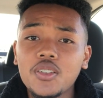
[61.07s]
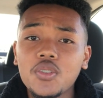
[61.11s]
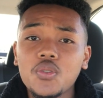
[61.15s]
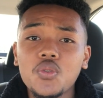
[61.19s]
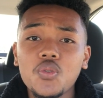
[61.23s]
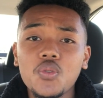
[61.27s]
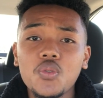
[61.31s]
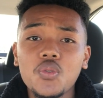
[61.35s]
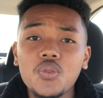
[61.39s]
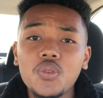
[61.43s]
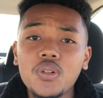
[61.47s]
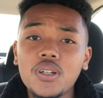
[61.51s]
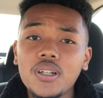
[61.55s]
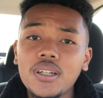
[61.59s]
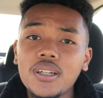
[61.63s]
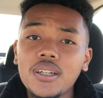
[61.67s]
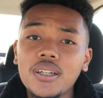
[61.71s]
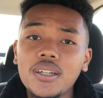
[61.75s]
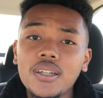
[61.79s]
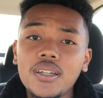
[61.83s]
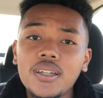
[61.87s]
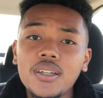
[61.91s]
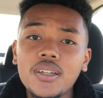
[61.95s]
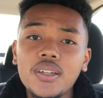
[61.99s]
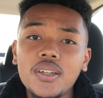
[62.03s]
school.
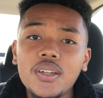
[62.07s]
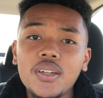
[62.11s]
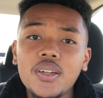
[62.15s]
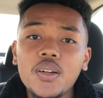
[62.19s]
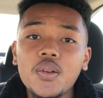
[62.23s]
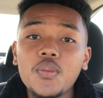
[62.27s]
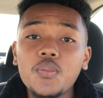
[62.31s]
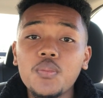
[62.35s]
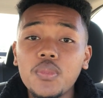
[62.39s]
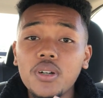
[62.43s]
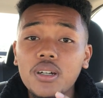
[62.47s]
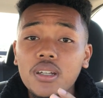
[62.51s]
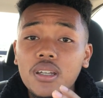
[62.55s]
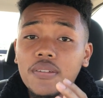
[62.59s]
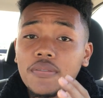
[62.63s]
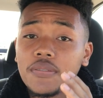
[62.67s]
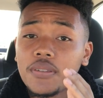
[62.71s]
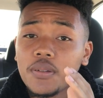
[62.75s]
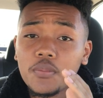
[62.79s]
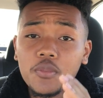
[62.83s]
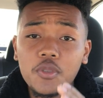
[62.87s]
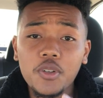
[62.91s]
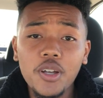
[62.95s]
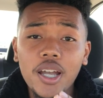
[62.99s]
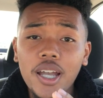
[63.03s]
But if
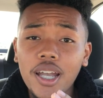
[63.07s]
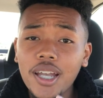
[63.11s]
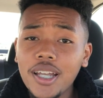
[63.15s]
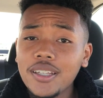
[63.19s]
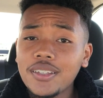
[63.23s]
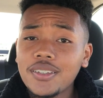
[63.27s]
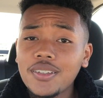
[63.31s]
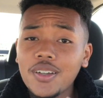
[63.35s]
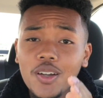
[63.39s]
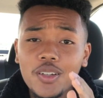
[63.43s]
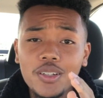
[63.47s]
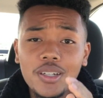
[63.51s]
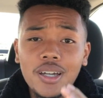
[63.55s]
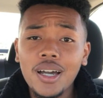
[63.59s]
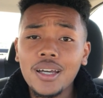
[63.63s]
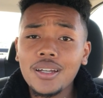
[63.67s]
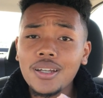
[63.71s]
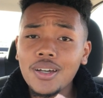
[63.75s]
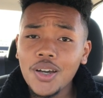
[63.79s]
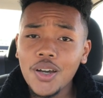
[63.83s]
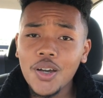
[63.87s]
them grades are not